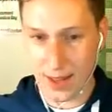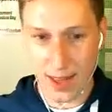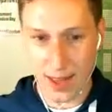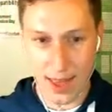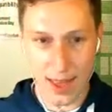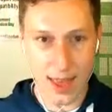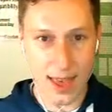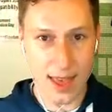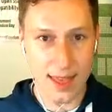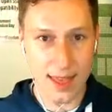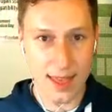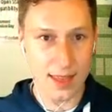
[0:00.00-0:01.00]
in
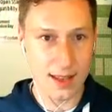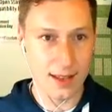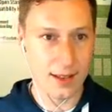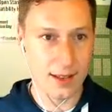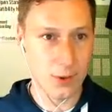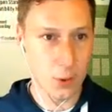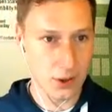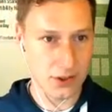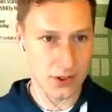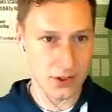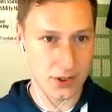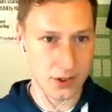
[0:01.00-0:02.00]
the course
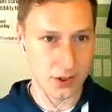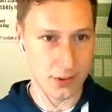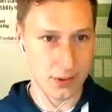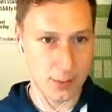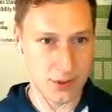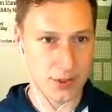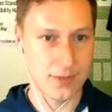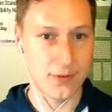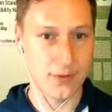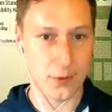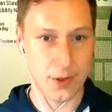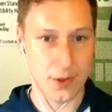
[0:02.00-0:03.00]
description for
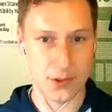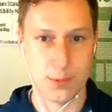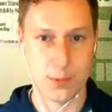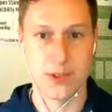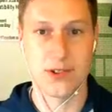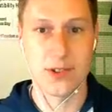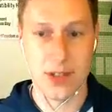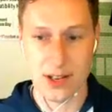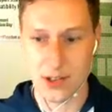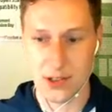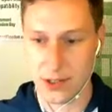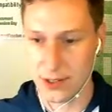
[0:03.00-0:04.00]
this
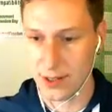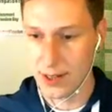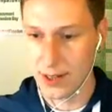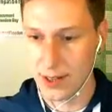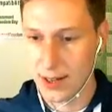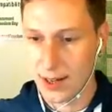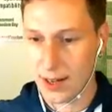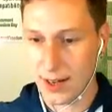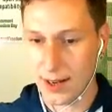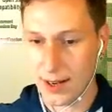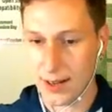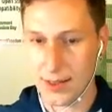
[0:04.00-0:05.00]
presentation,
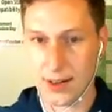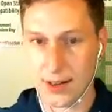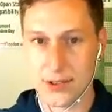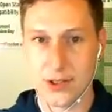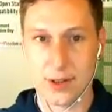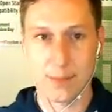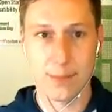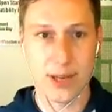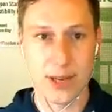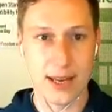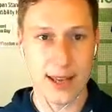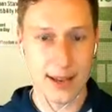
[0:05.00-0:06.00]
there's a
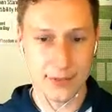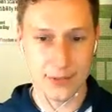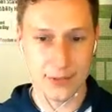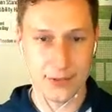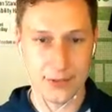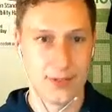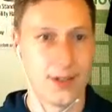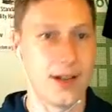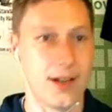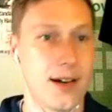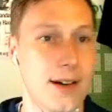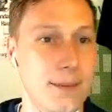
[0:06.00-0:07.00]
PDF
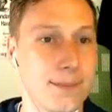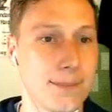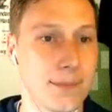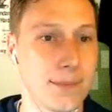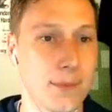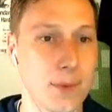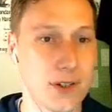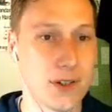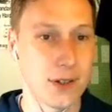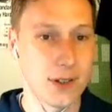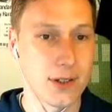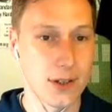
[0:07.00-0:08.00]
which you can
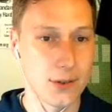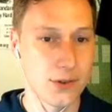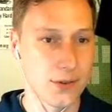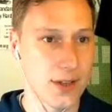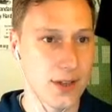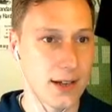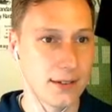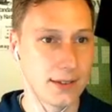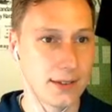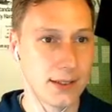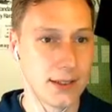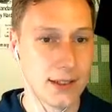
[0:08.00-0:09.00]
use for that.
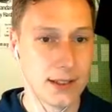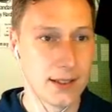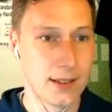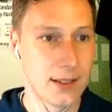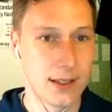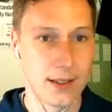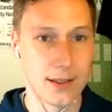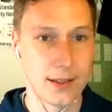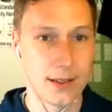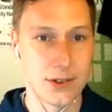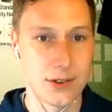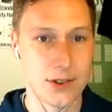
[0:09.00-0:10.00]
I'll just
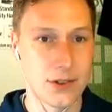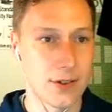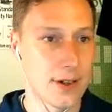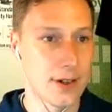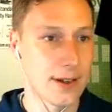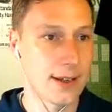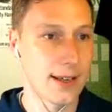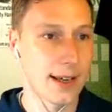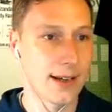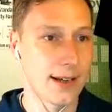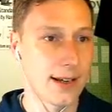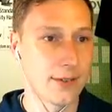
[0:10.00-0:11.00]
try and get it
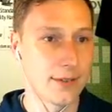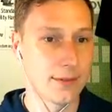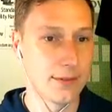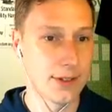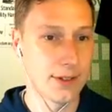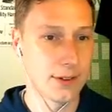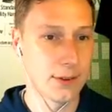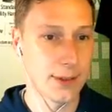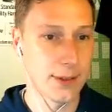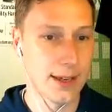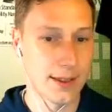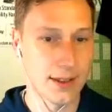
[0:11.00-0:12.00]
real quick in the
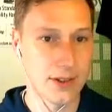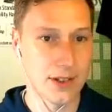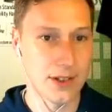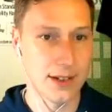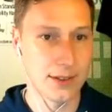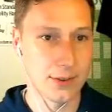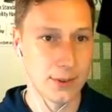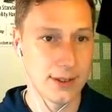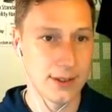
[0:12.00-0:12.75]
chat as well.